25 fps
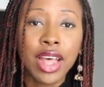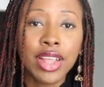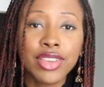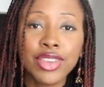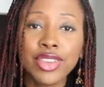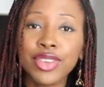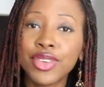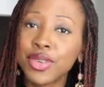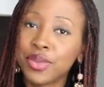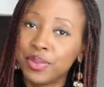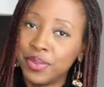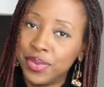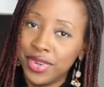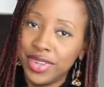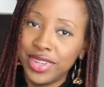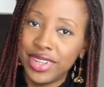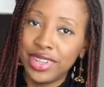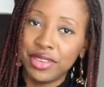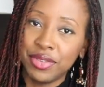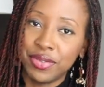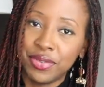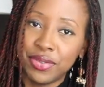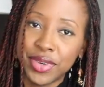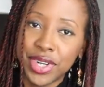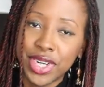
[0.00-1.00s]
super
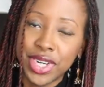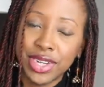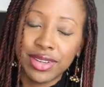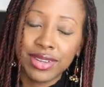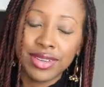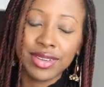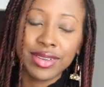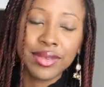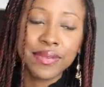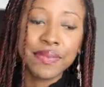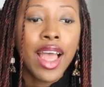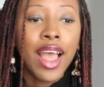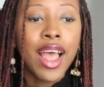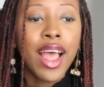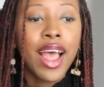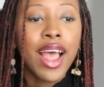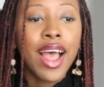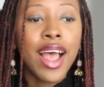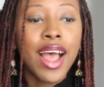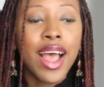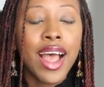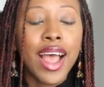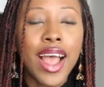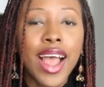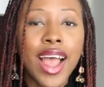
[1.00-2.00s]
different.
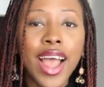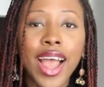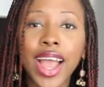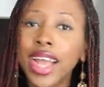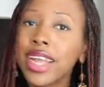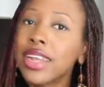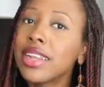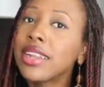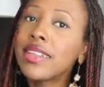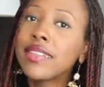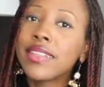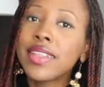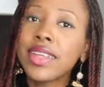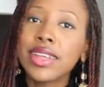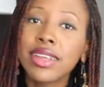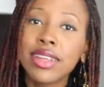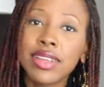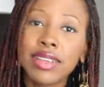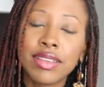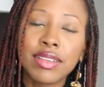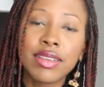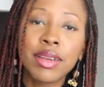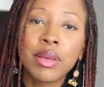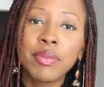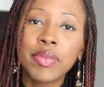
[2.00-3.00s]
I don't think
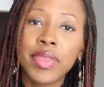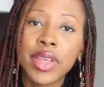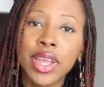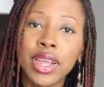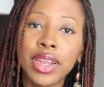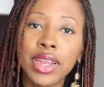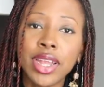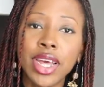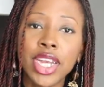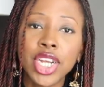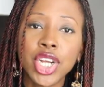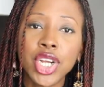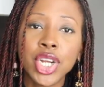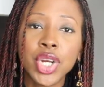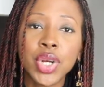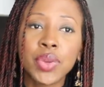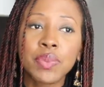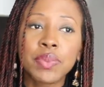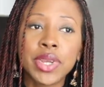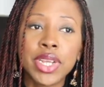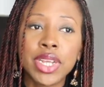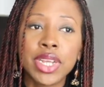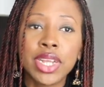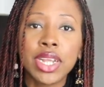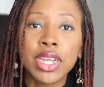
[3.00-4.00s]
it's something that
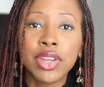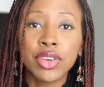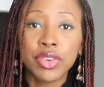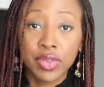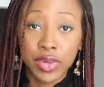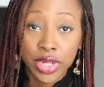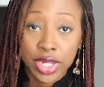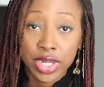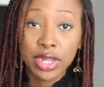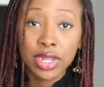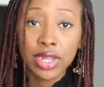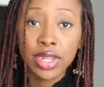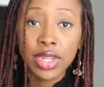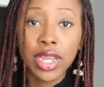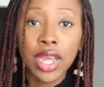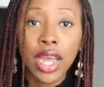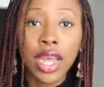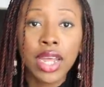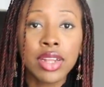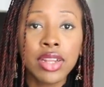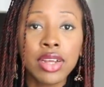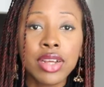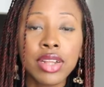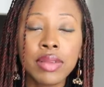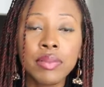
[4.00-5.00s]
should be trendy.
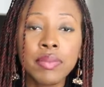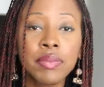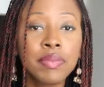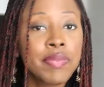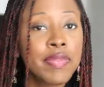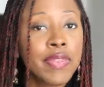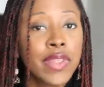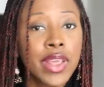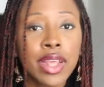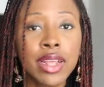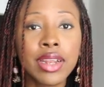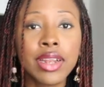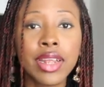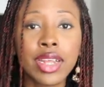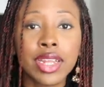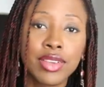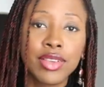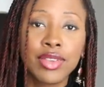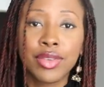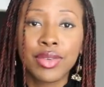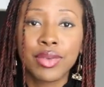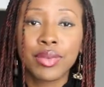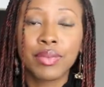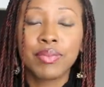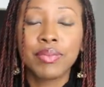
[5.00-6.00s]
I don't think
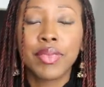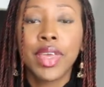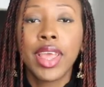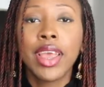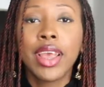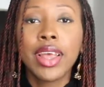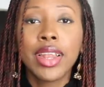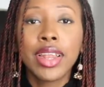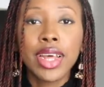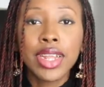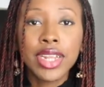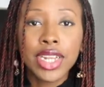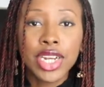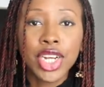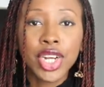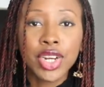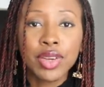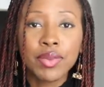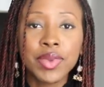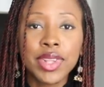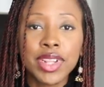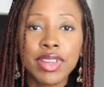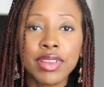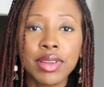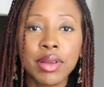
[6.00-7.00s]
that's that it
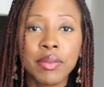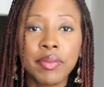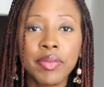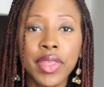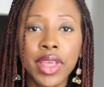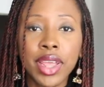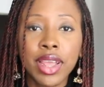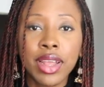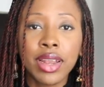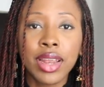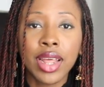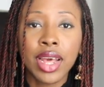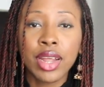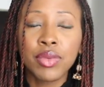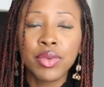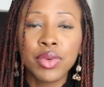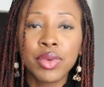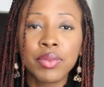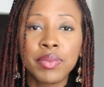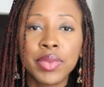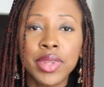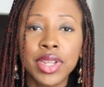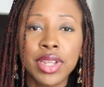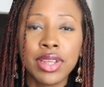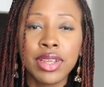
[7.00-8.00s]
should be something that
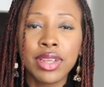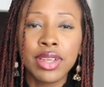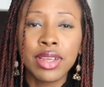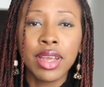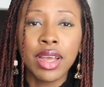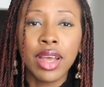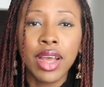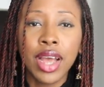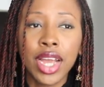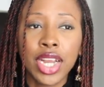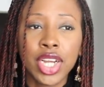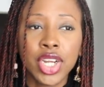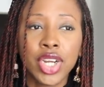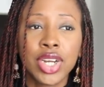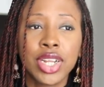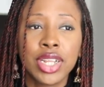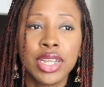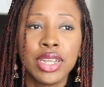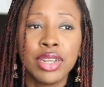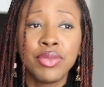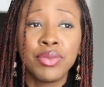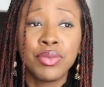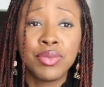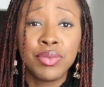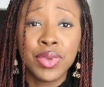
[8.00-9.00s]
would be
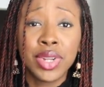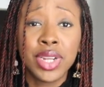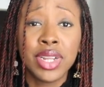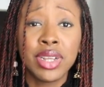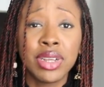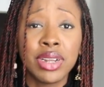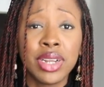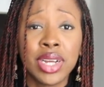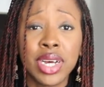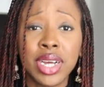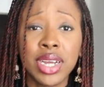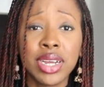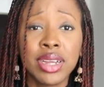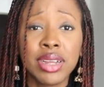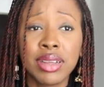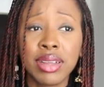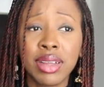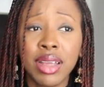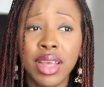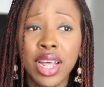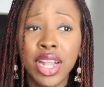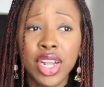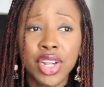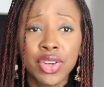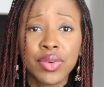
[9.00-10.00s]
actually really like
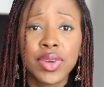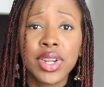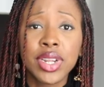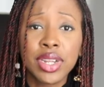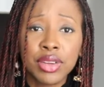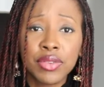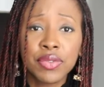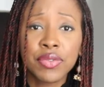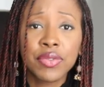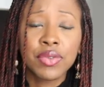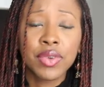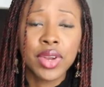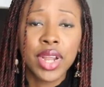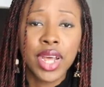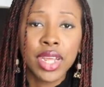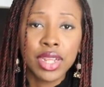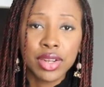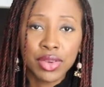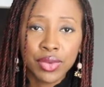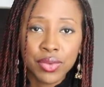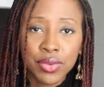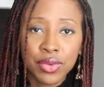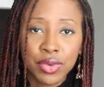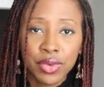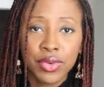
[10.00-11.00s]
trendy for
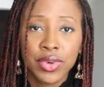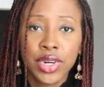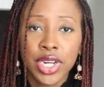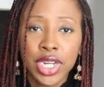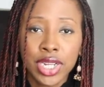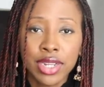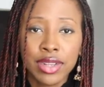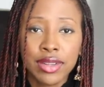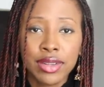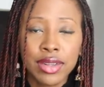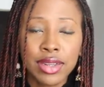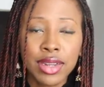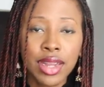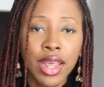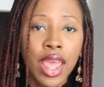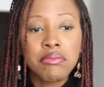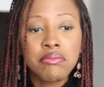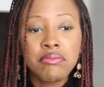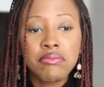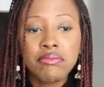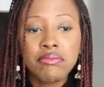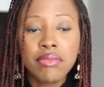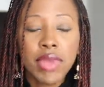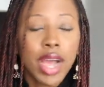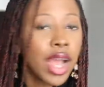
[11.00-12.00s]
like 2018.
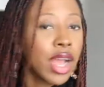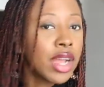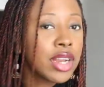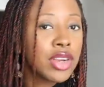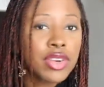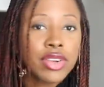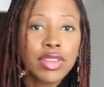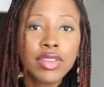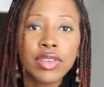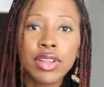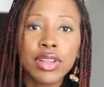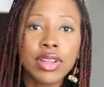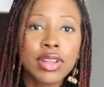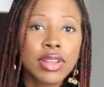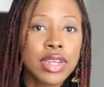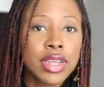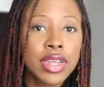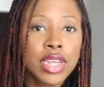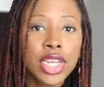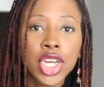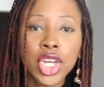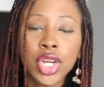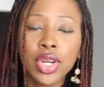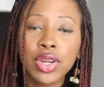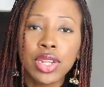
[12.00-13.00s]
I just don't
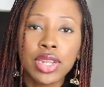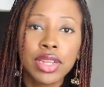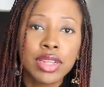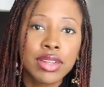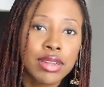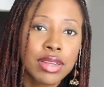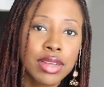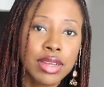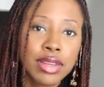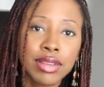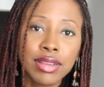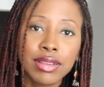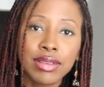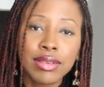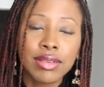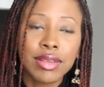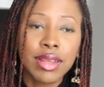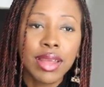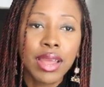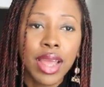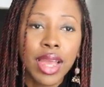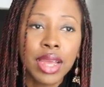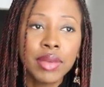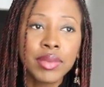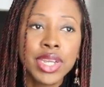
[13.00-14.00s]
think it should exist.
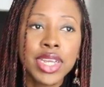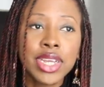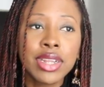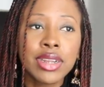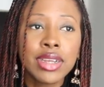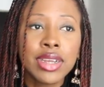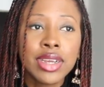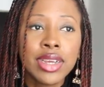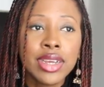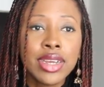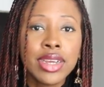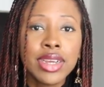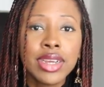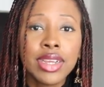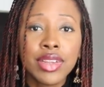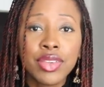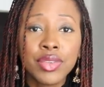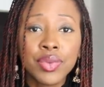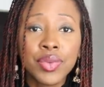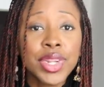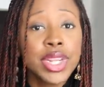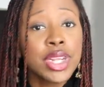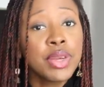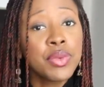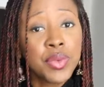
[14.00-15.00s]
I mean,
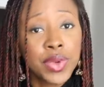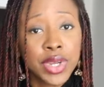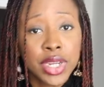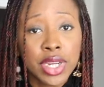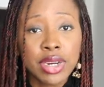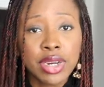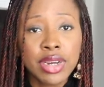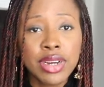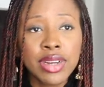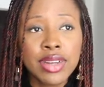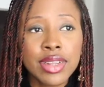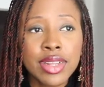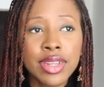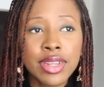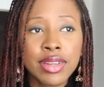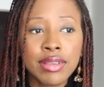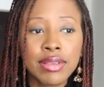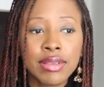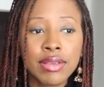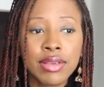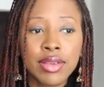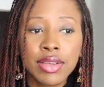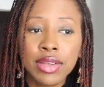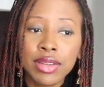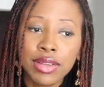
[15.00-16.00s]
it's really weird. It
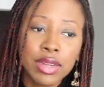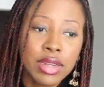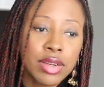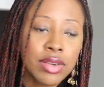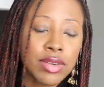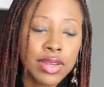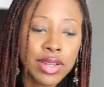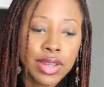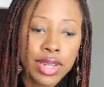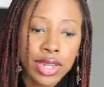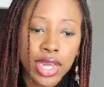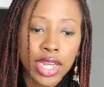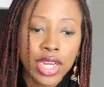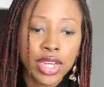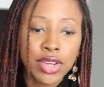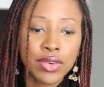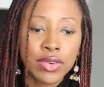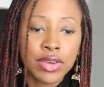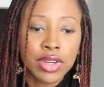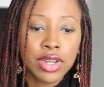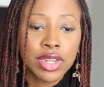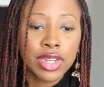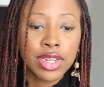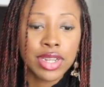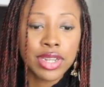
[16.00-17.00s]
doesn't look
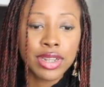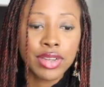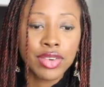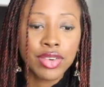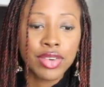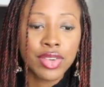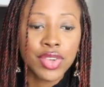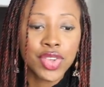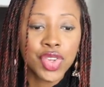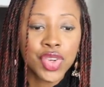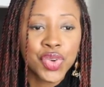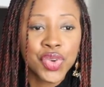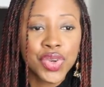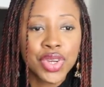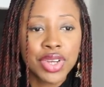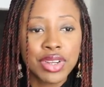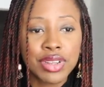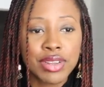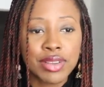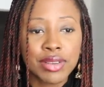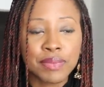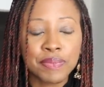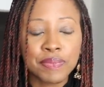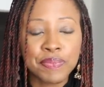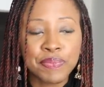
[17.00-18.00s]
natural. It just
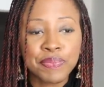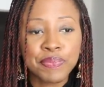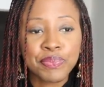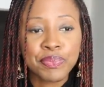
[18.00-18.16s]
looks